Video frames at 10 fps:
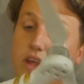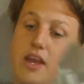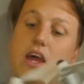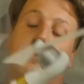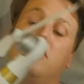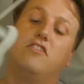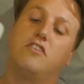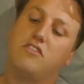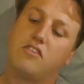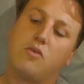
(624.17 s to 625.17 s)
Now this
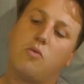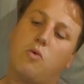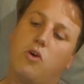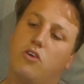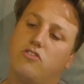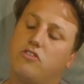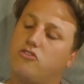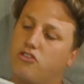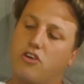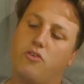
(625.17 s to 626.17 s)
is the worst
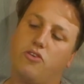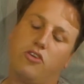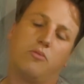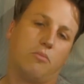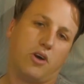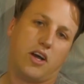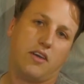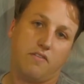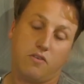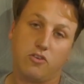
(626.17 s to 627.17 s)
drone you can
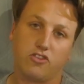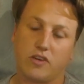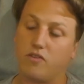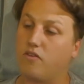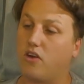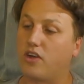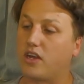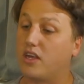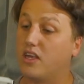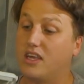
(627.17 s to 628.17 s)
buy for travel
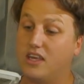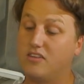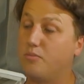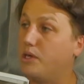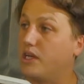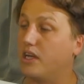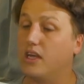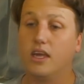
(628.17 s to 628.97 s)
vlogging. It's big.